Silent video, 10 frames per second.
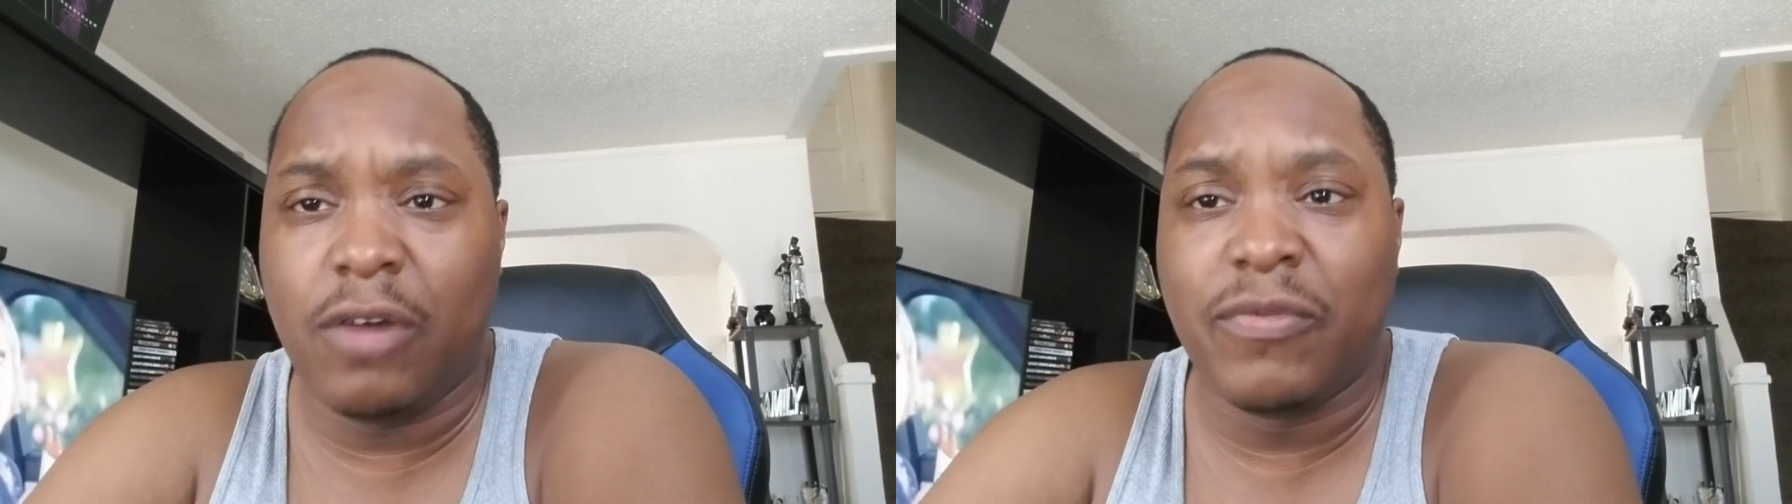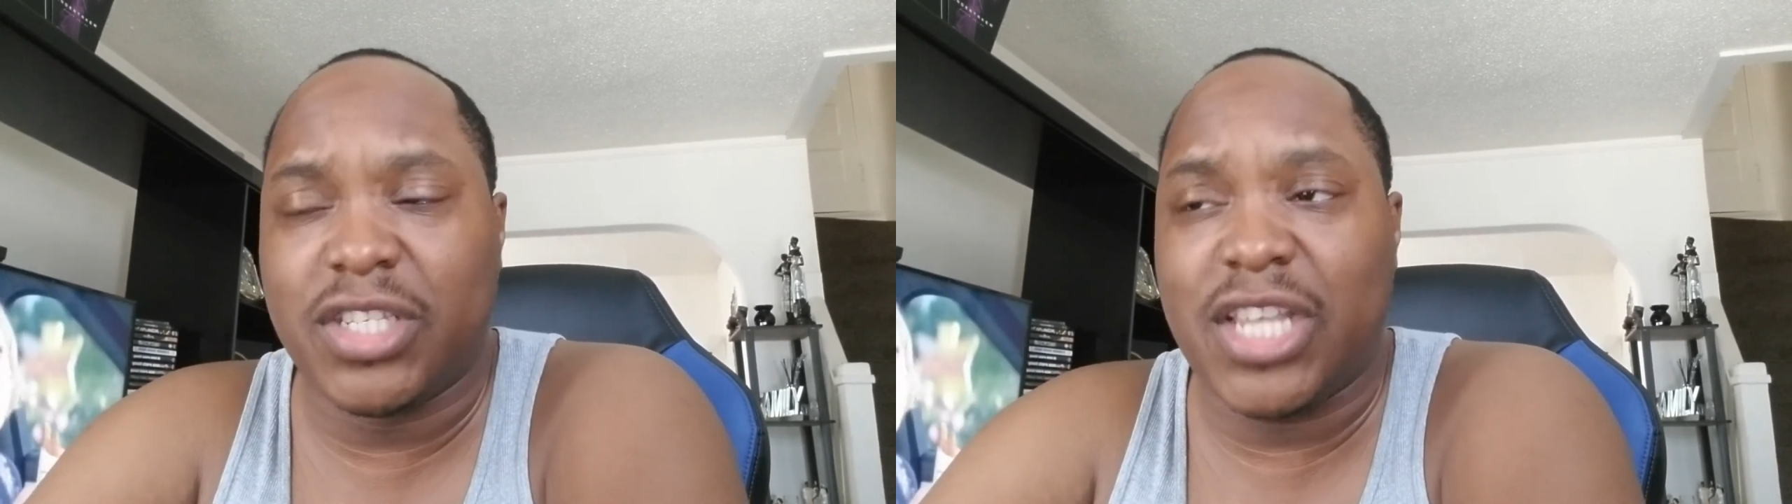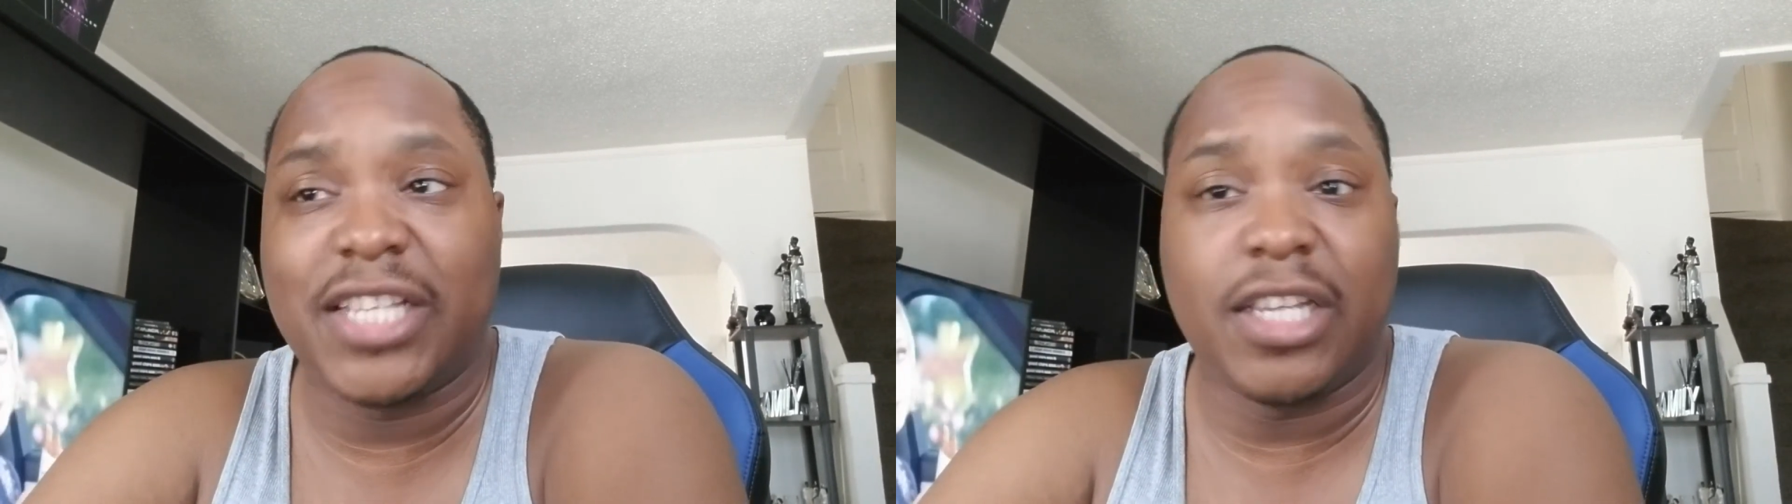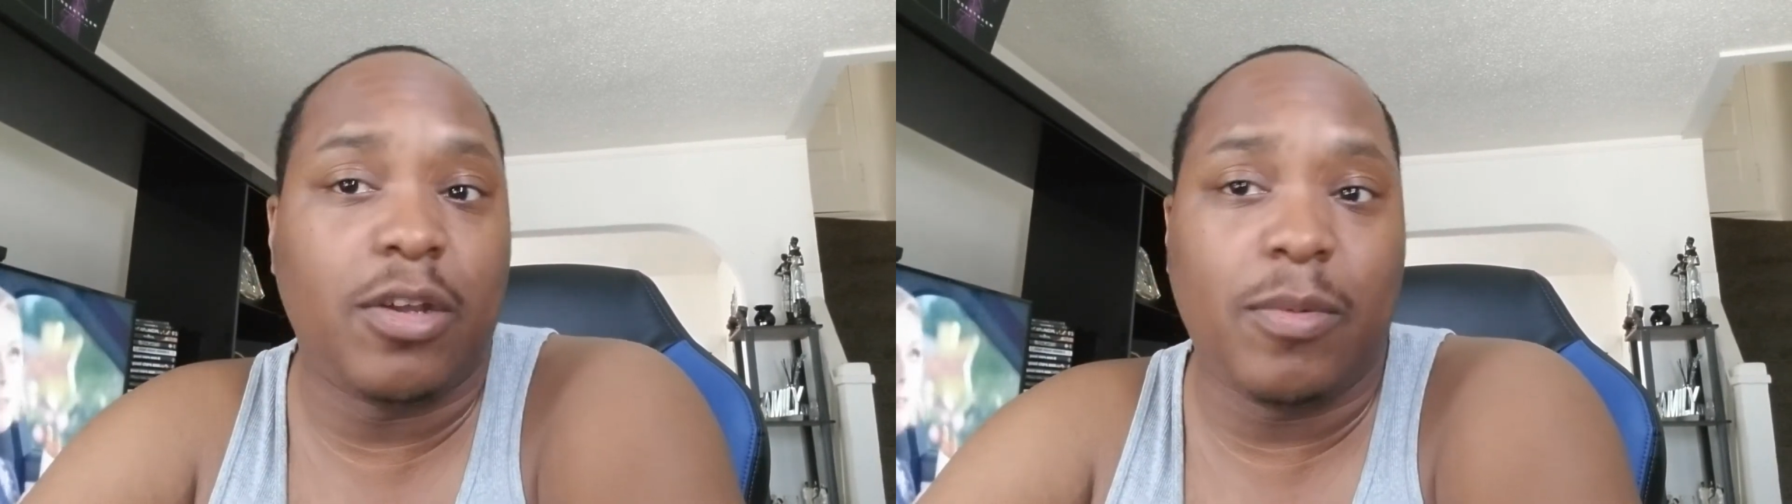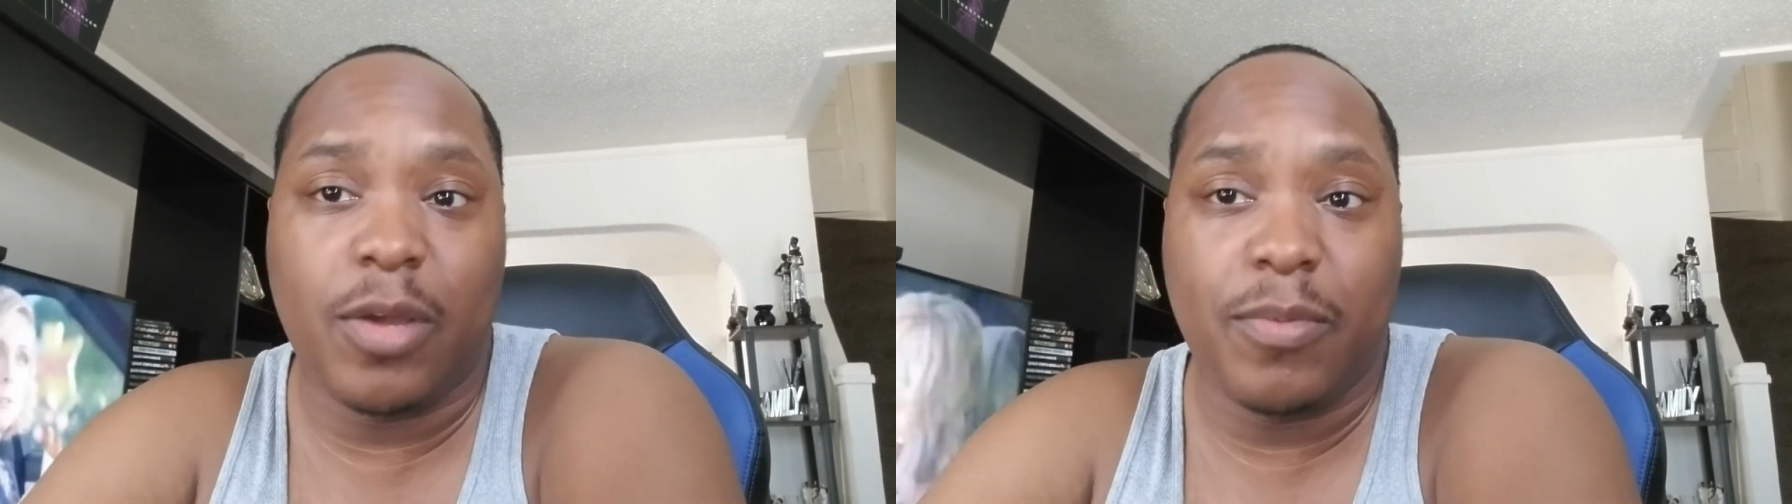of the stakes in
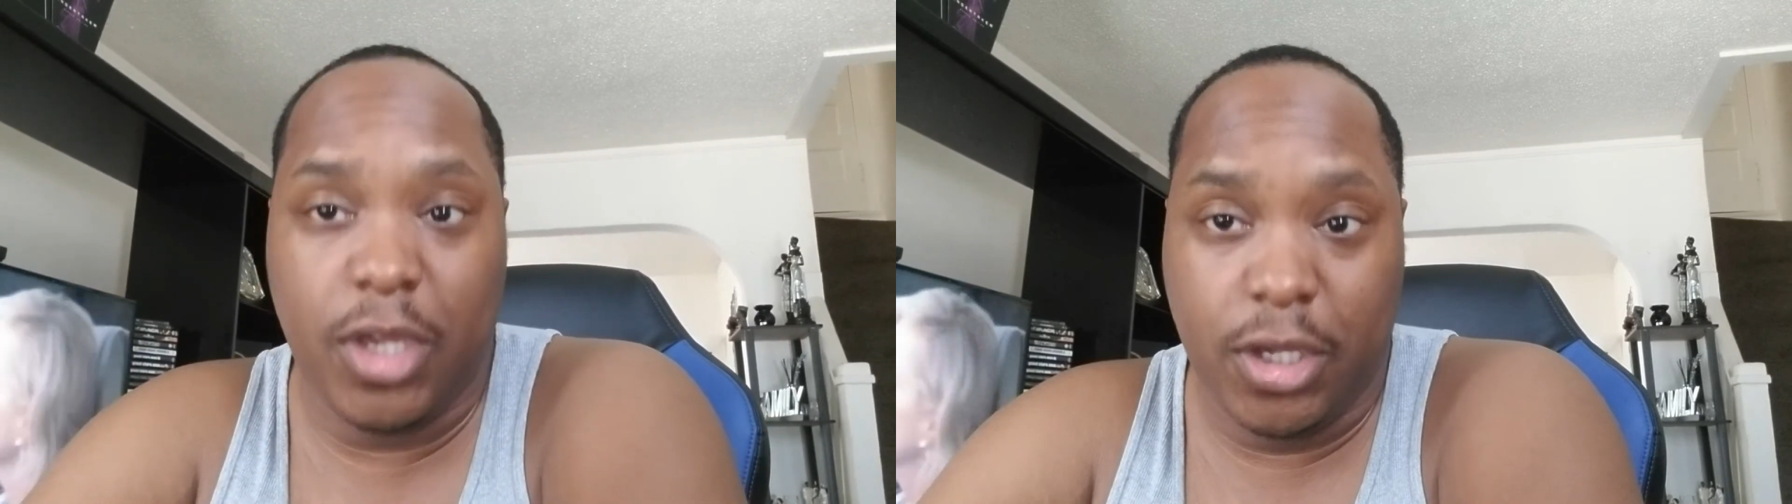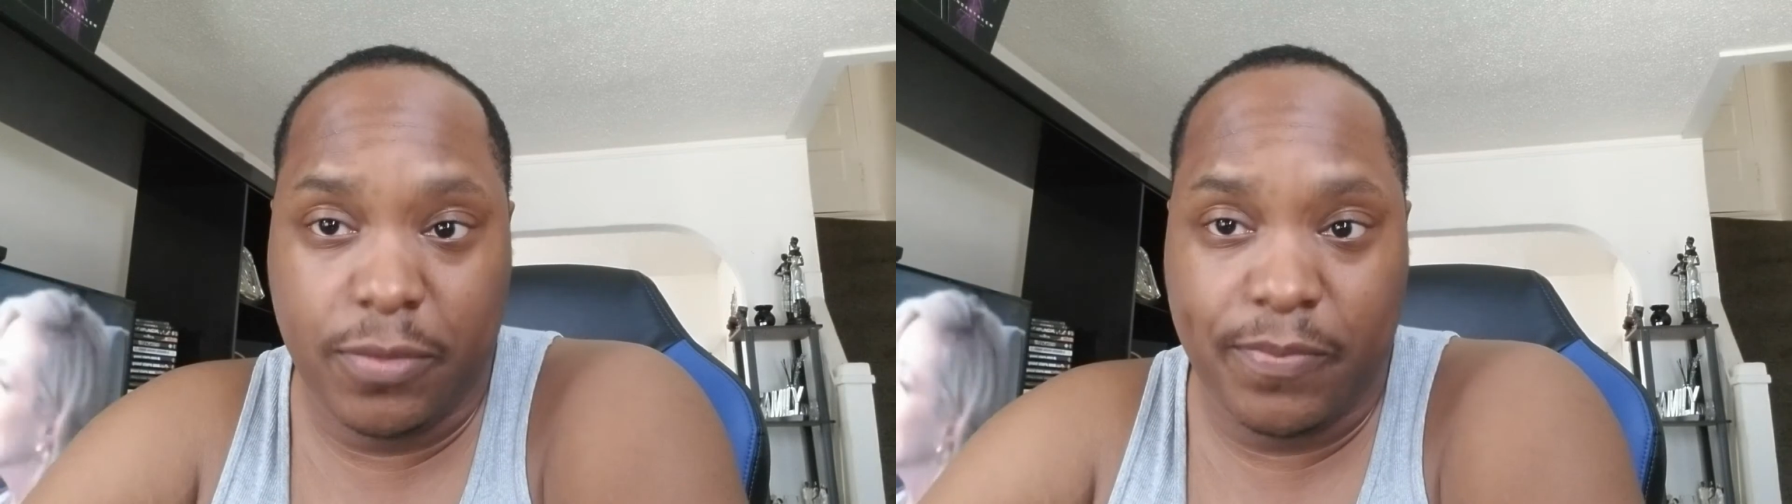WWE.